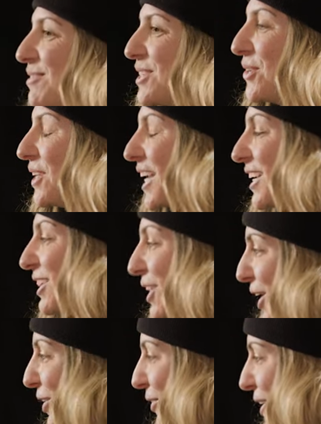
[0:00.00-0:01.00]
So again, a
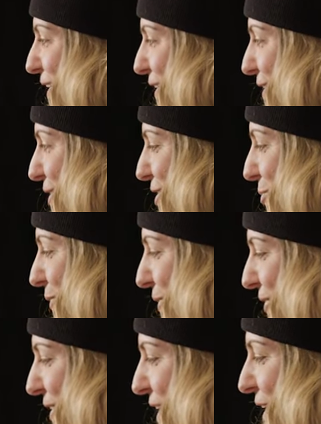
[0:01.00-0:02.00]
lot going on in this
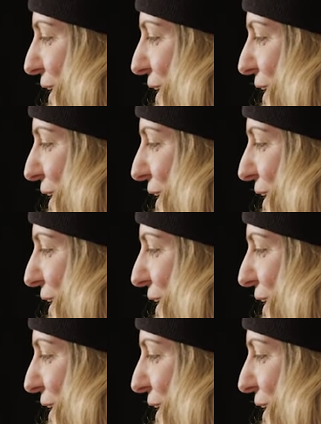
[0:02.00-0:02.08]
boot.